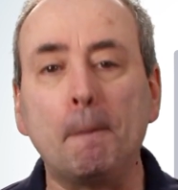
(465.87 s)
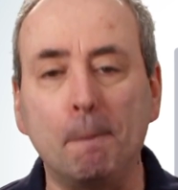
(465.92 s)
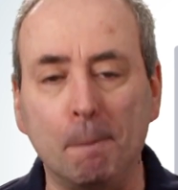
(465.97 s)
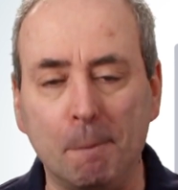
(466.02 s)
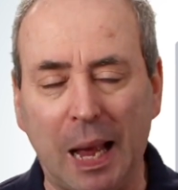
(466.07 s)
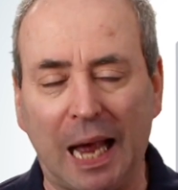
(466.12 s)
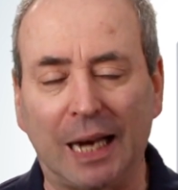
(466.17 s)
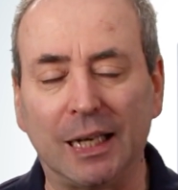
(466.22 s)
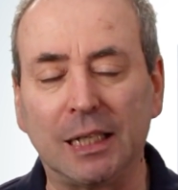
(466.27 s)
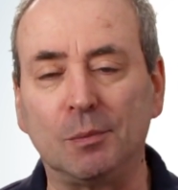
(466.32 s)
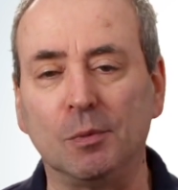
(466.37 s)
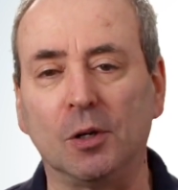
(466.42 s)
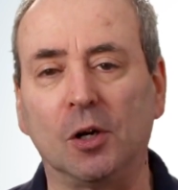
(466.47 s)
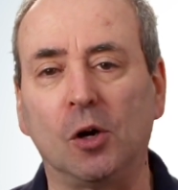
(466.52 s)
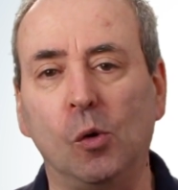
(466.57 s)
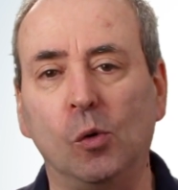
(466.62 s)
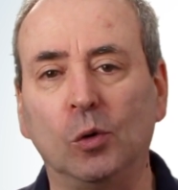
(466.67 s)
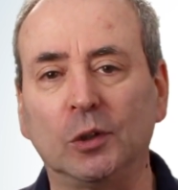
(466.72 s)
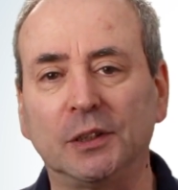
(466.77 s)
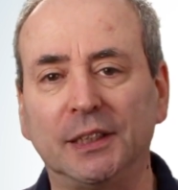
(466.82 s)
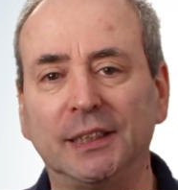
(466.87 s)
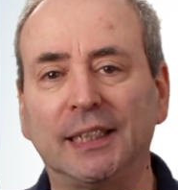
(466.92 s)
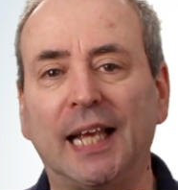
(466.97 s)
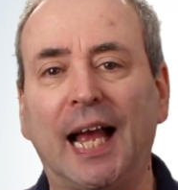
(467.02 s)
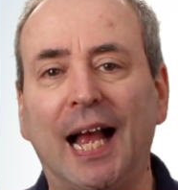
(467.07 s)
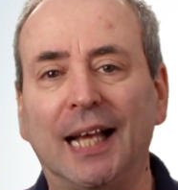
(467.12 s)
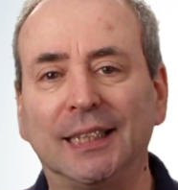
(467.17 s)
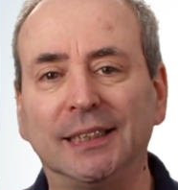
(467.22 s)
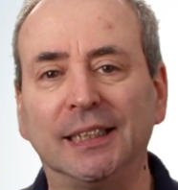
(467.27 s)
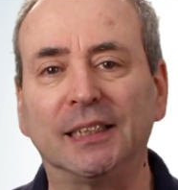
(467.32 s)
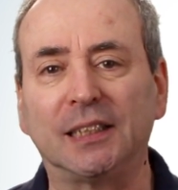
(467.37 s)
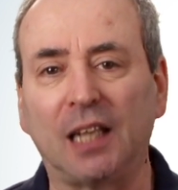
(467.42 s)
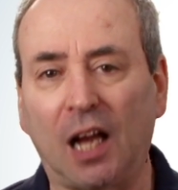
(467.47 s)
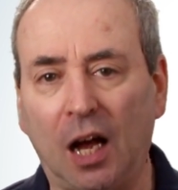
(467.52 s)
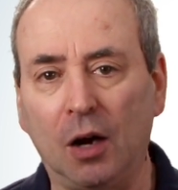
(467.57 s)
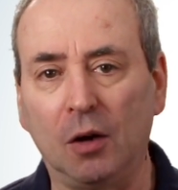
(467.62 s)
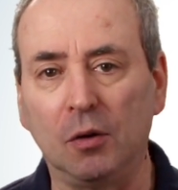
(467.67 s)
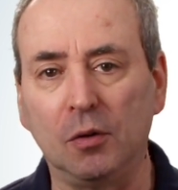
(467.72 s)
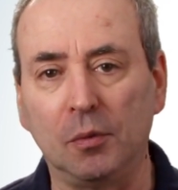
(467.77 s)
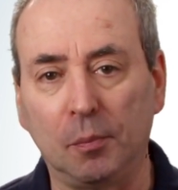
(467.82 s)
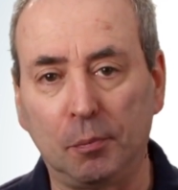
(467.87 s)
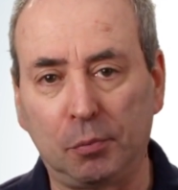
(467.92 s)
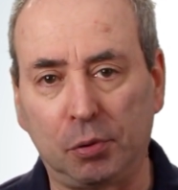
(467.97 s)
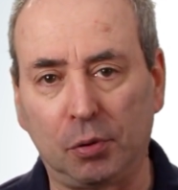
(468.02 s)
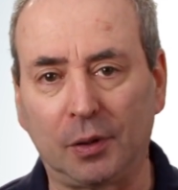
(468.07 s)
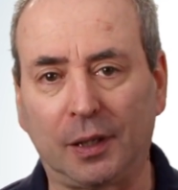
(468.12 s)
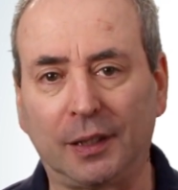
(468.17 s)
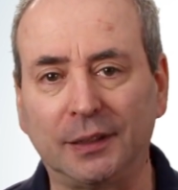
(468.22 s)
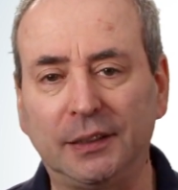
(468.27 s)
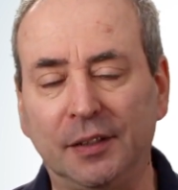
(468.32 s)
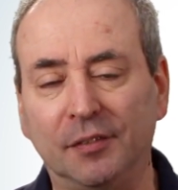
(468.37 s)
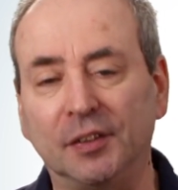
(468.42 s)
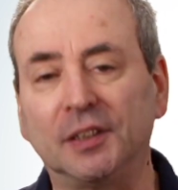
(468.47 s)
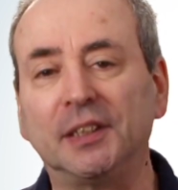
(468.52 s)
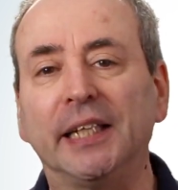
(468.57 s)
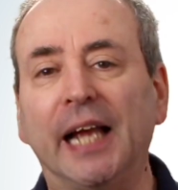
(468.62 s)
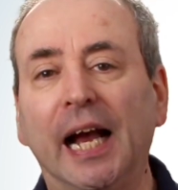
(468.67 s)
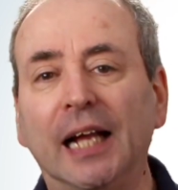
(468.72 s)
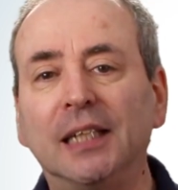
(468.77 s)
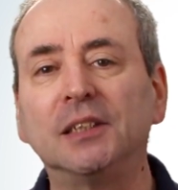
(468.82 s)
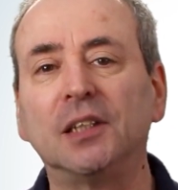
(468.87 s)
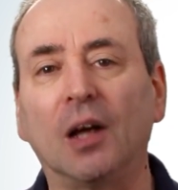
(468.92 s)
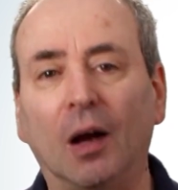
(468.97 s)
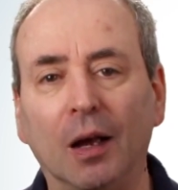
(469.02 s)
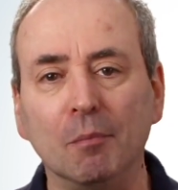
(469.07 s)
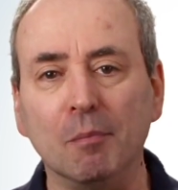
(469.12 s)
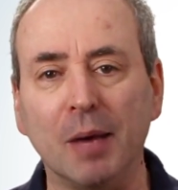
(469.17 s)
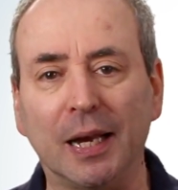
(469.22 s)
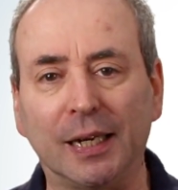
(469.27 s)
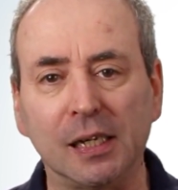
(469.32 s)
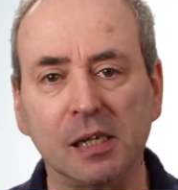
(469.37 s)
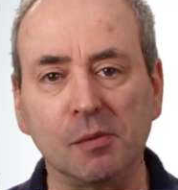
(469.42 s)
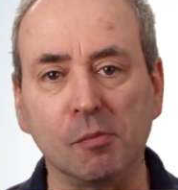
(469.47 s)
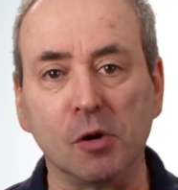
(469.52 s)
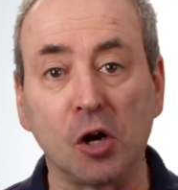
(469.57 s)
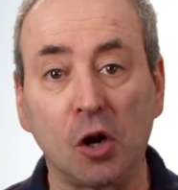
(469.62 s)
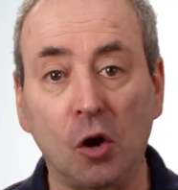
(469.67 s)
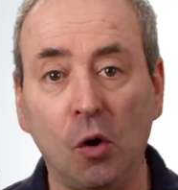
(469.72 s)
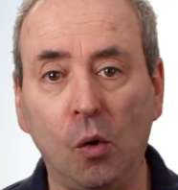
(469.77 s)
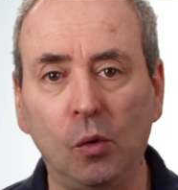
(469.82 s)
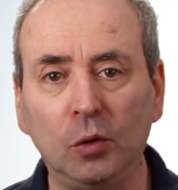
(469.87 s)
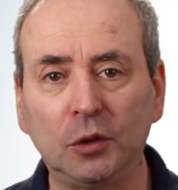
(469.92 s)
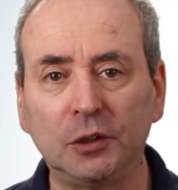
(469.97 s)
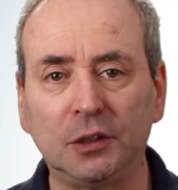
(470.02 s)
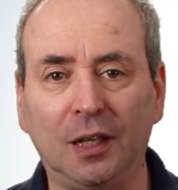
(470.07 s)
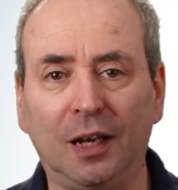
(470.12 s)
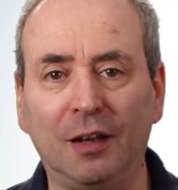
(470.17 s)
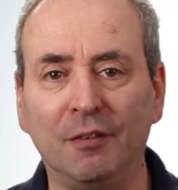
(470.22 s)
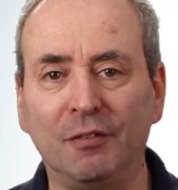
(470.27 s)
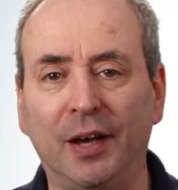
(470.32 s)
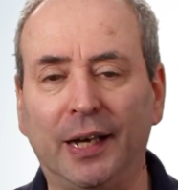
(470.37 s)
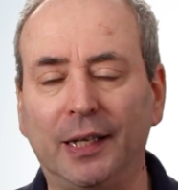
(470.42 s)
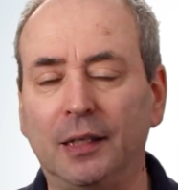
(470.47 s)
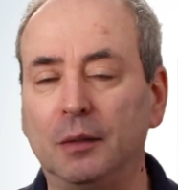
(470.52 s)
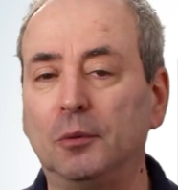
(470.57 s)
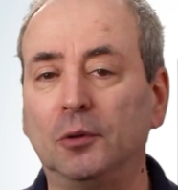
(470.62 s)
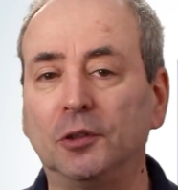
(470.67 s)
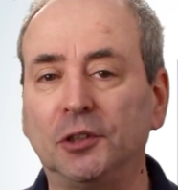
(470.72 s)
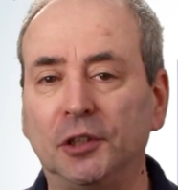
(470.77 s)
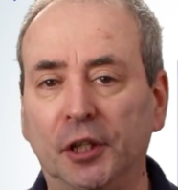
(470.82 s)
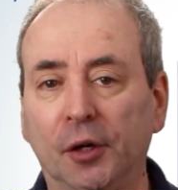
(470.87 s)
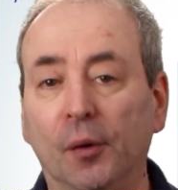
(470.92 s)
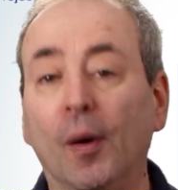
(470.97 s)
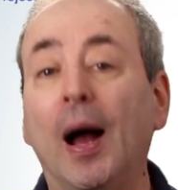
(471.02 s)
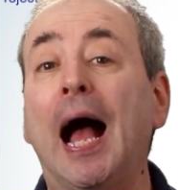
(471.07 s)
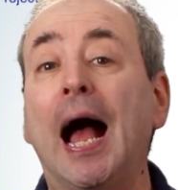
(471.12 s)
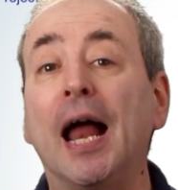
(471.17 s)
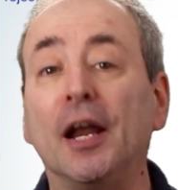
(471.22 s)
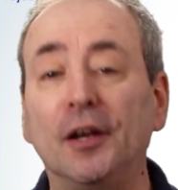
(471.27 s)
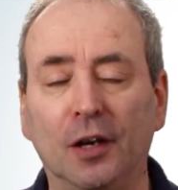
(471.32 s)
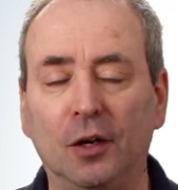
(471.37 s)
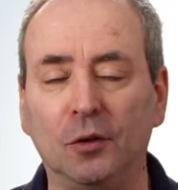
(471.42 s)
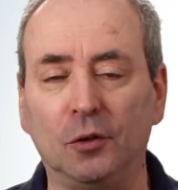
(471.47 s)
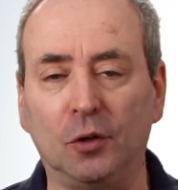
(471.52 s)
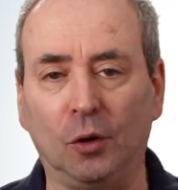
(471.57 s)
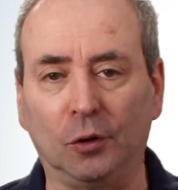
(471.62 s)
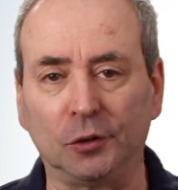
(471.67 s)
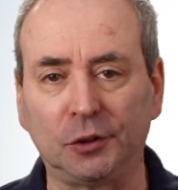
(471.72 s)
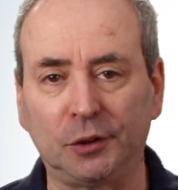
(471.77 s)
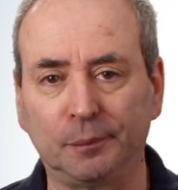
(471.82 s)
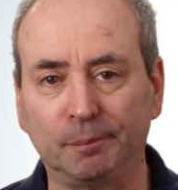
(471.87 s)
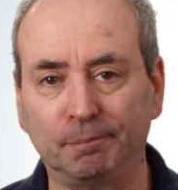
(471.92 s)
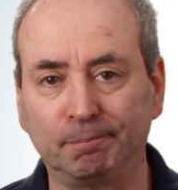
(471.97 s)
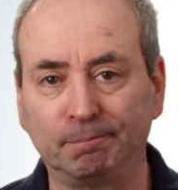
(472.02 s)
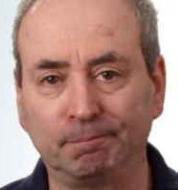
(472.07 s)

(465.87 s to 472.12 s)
Management Courses has its own productivity and time management course available to you at no cost.